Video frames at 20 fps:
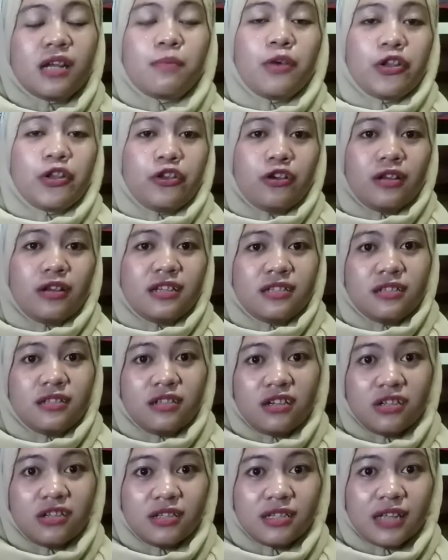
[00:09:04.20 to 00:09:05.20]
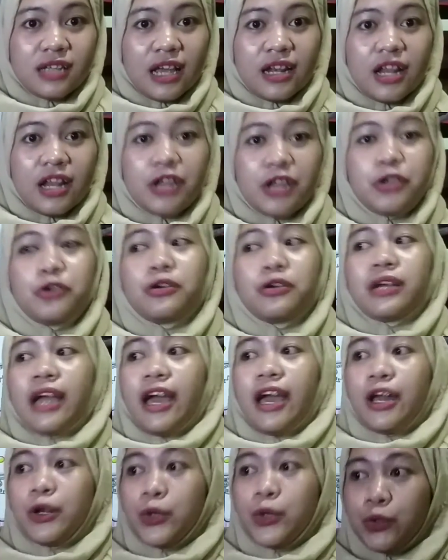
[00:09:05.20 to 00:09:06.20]
about your listeners, and then you
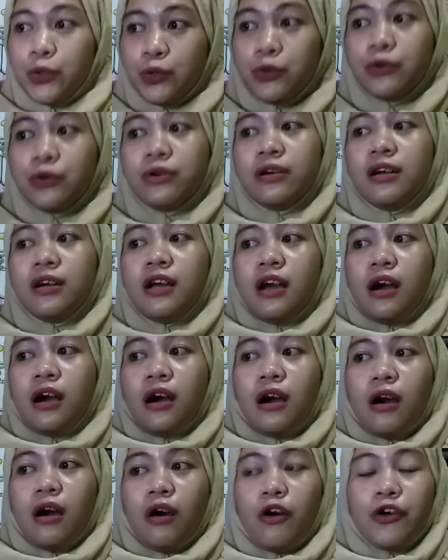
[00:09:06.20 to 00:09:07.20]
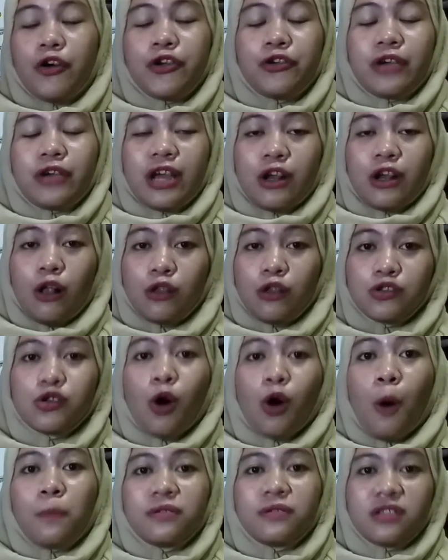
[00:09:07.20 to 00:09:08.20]
can also
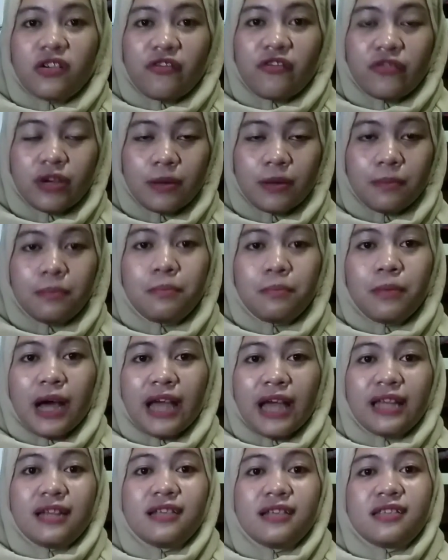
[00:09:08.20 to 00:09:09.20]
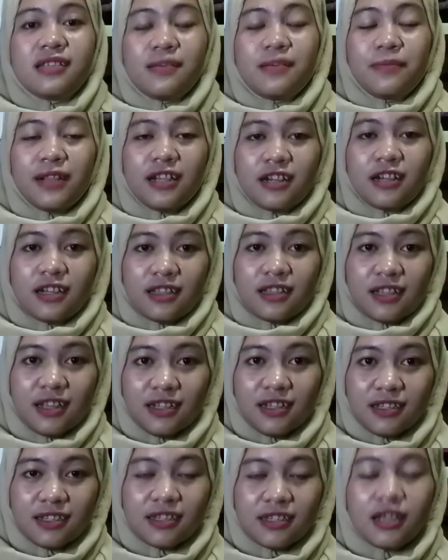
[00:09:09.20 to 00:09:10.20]
observe them by the similarities,
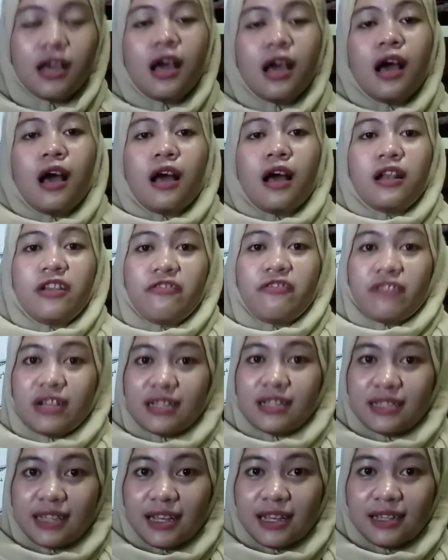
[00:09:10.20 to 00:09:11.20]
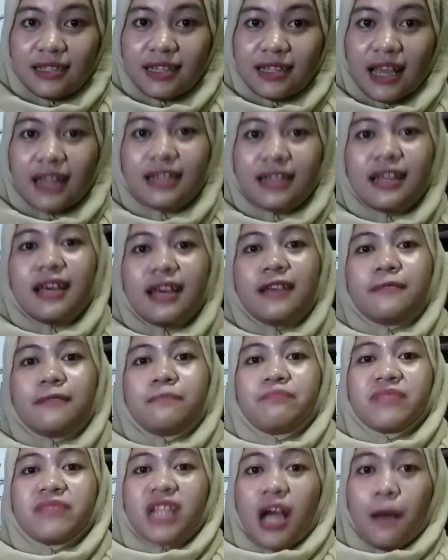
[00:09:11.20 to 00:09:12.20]
differences, and then
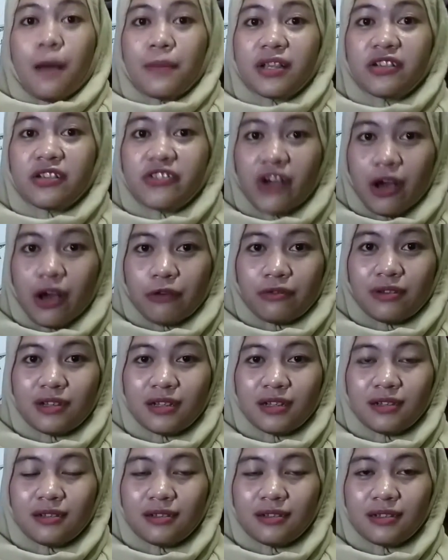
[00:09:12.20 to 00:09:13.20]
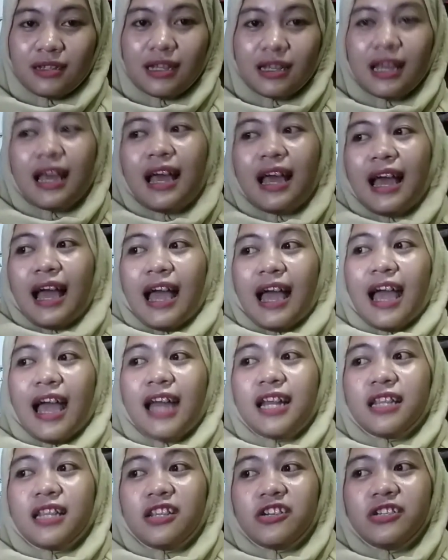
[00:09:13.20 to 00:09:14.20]
common ground. And
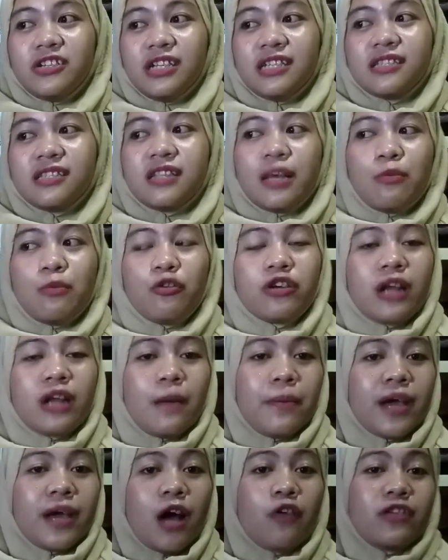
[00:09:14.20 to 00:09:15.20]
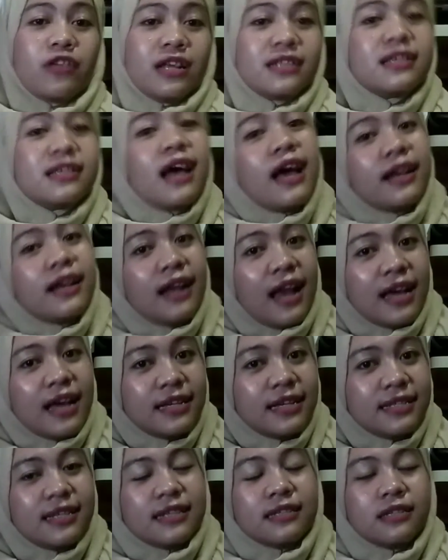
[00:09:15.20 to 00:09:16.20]
the third is demographic audience
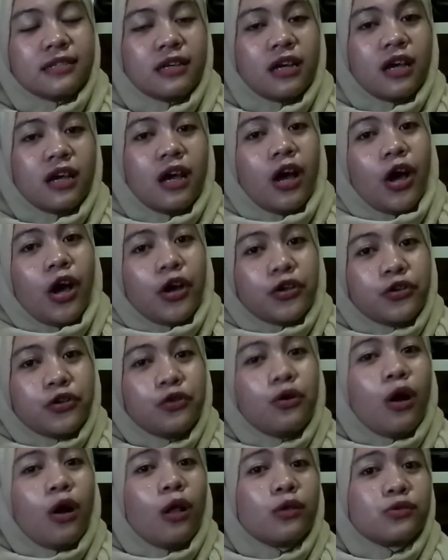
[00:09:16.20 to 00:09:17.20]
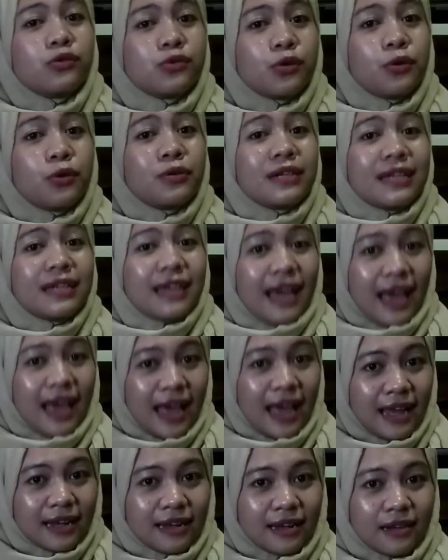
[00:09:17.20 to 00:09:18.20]
analysis. You also
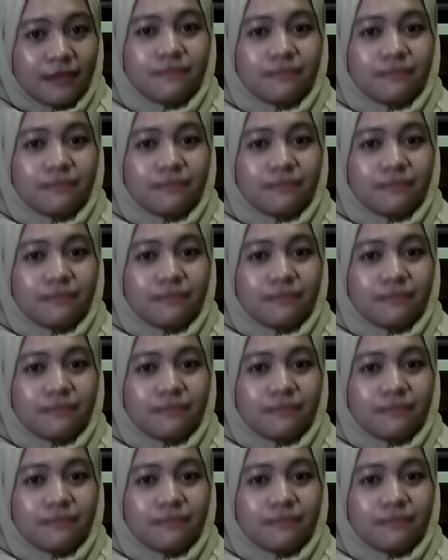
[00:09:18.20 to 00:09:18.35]
can